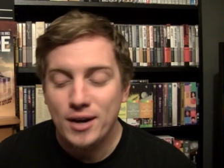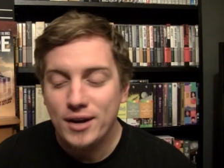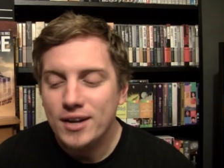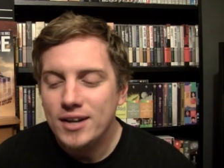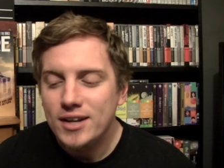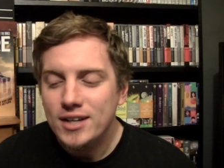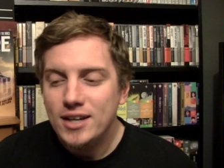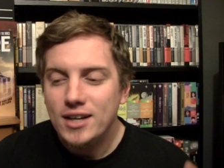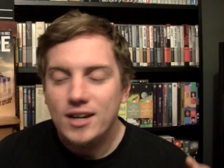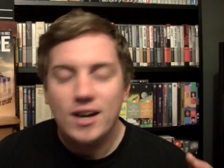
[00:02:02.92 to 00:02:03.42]
right?
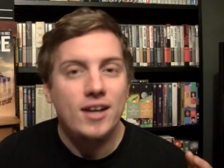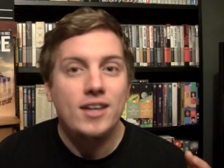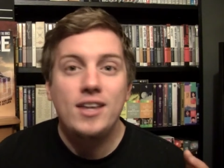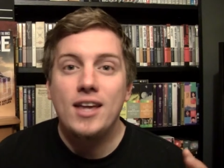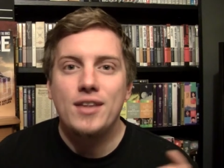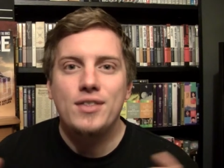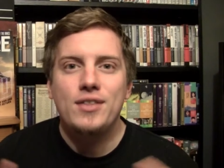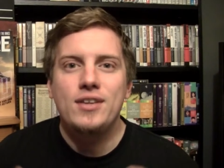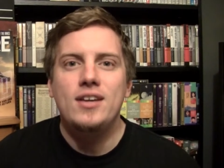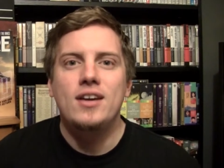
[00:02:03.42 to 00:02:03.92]
Uh,
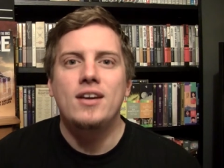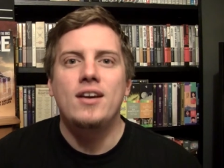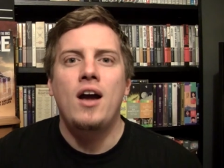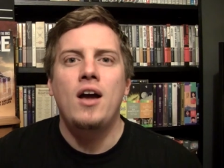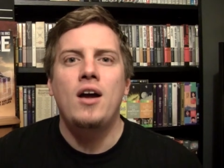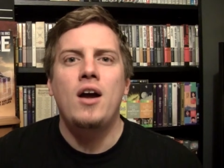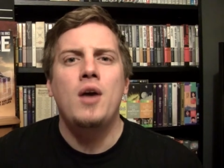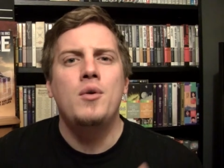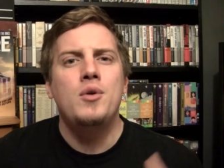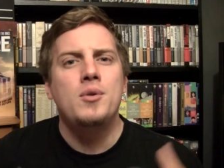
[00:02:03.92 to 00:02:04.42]
yeah, the
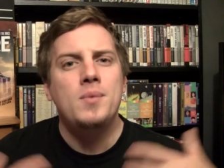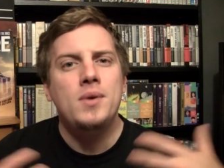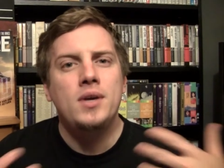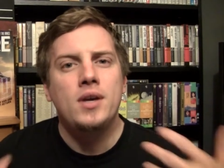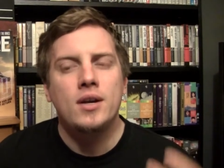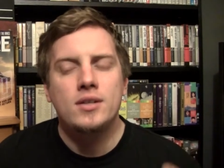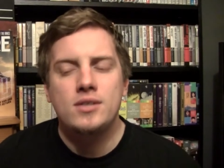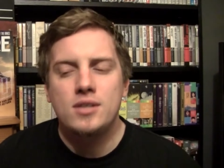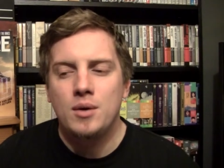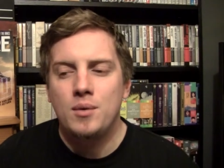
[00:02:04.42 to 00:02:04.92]
I, I would have been
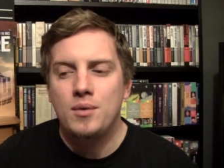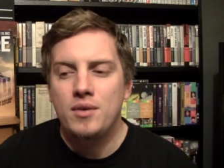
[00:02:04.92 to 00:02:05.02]
gutted.